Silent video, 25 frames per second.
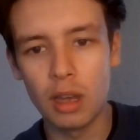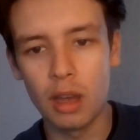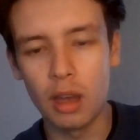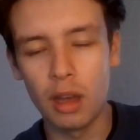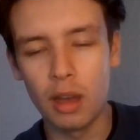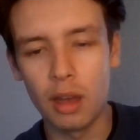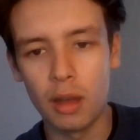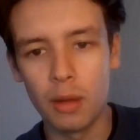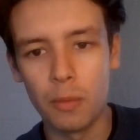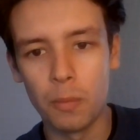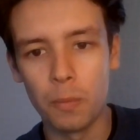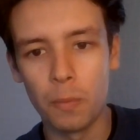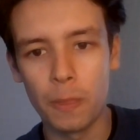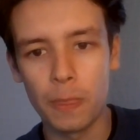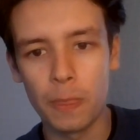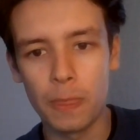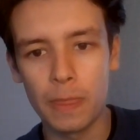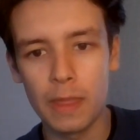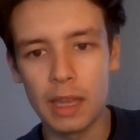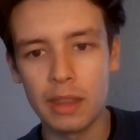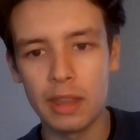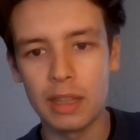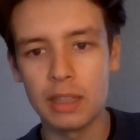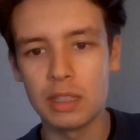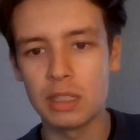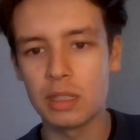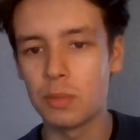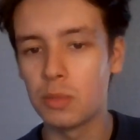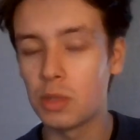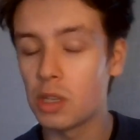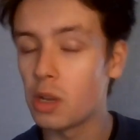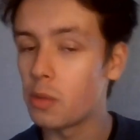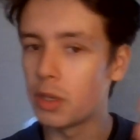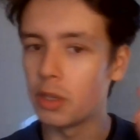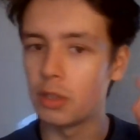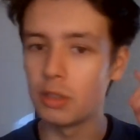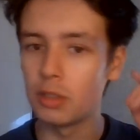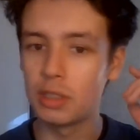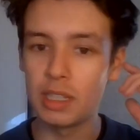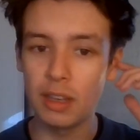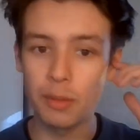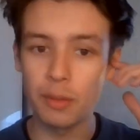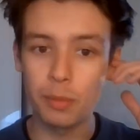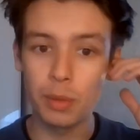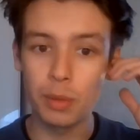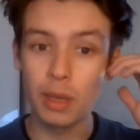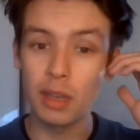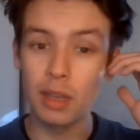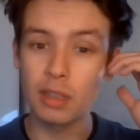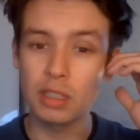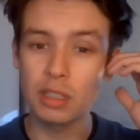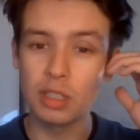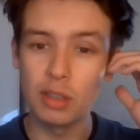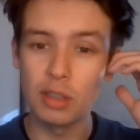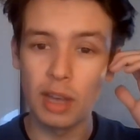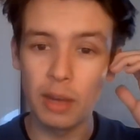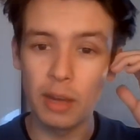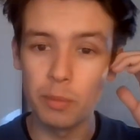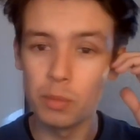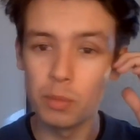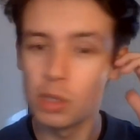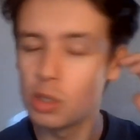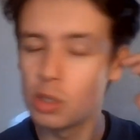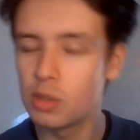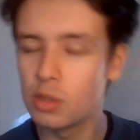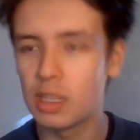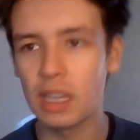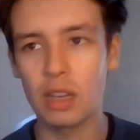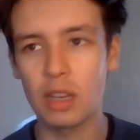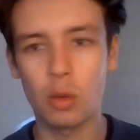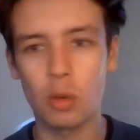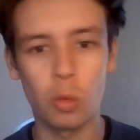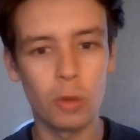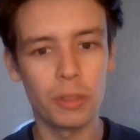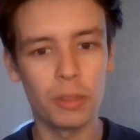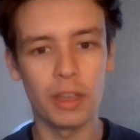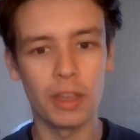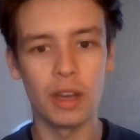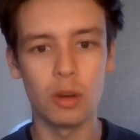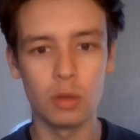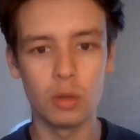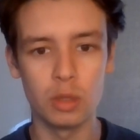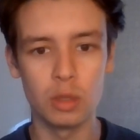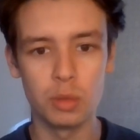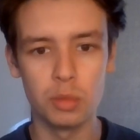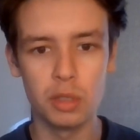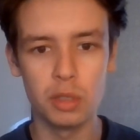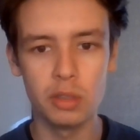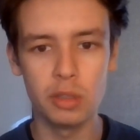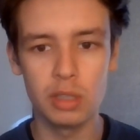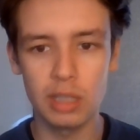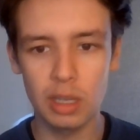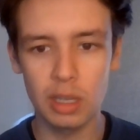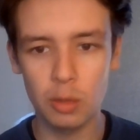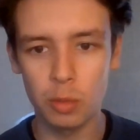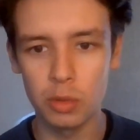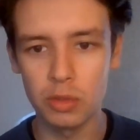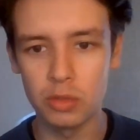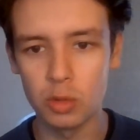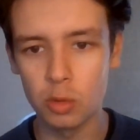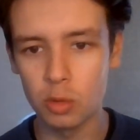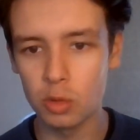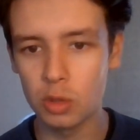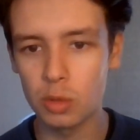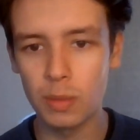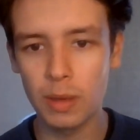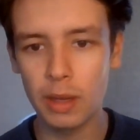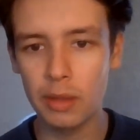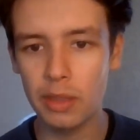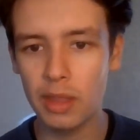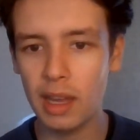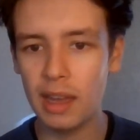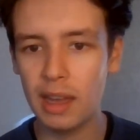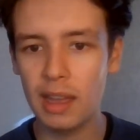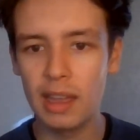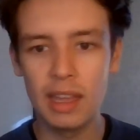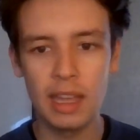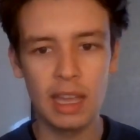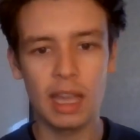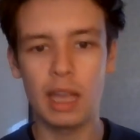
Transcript: And then some WTF picks. You have music. What the hell is music? We talked about that.